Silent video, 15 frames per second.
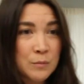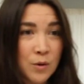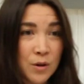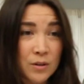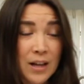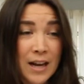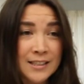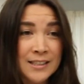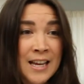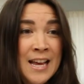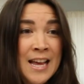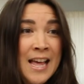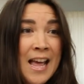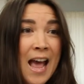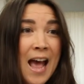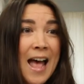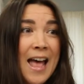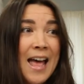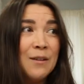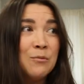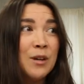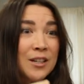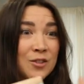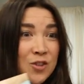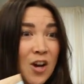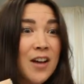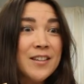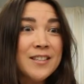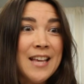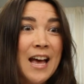more or less. And when I
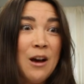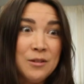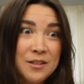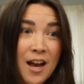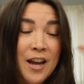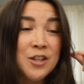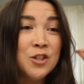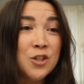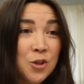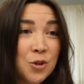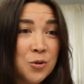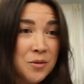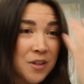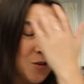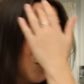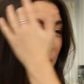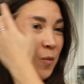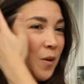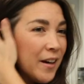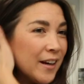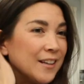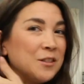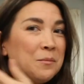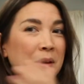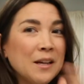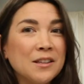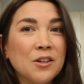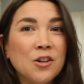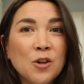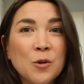saw this house, I knew this was where I had to
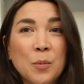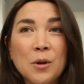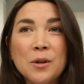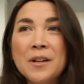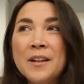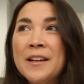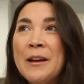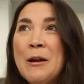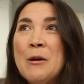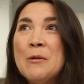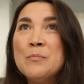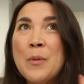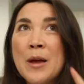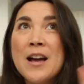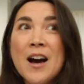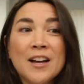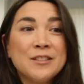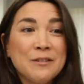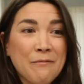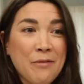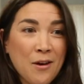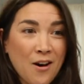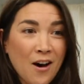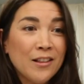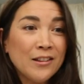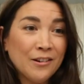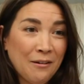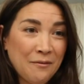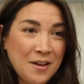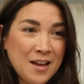make the cookbook because of the
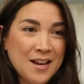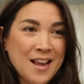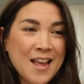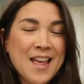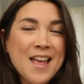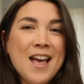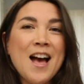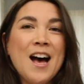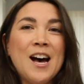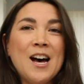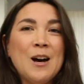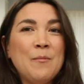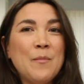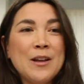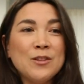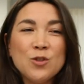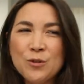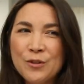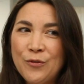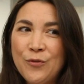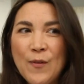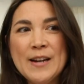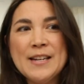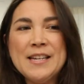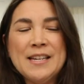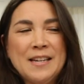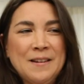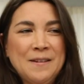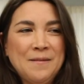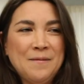color of it. And so it's
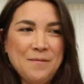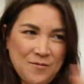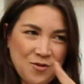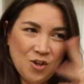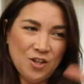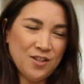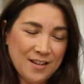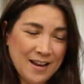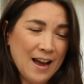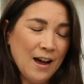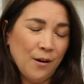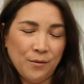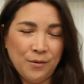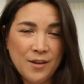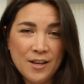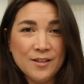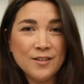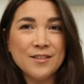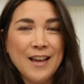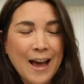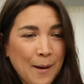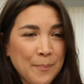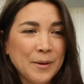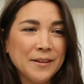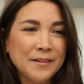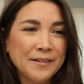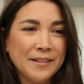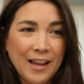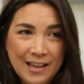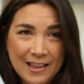funny just how things happen
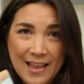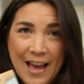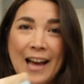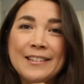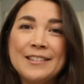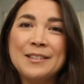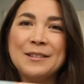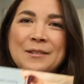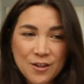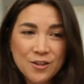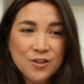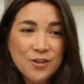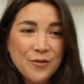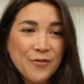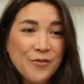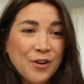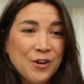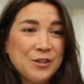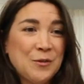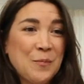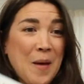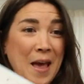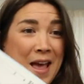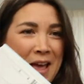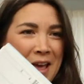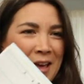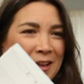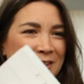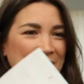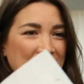like that. Here's the first
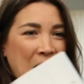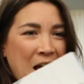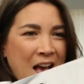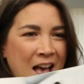page.